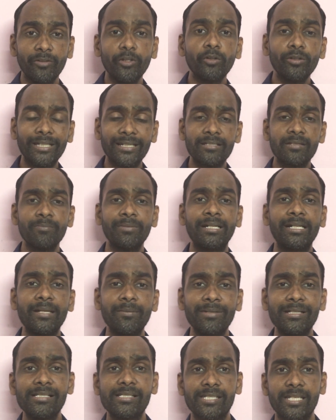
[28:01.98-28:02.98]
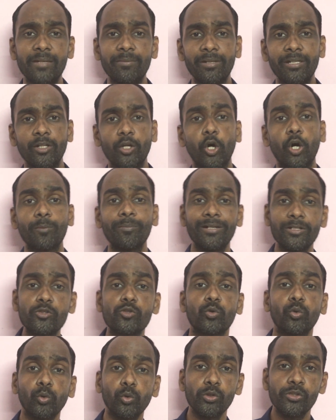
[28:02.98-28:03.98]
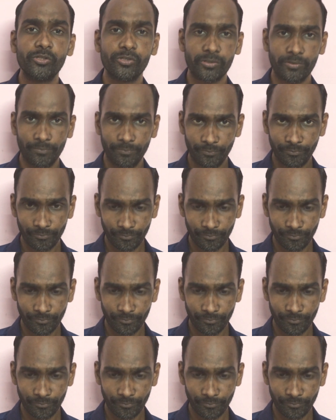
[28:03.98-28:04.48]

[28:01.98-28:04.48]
We know there is a midday meal scheme in government schools.